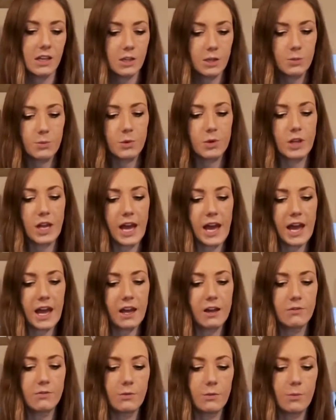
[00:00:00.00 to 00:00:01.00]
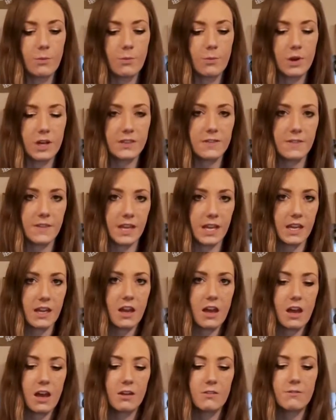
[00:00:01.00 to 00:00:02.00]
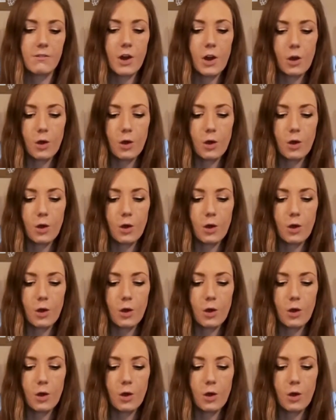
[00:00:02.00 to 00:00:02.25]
You will have 1 thing of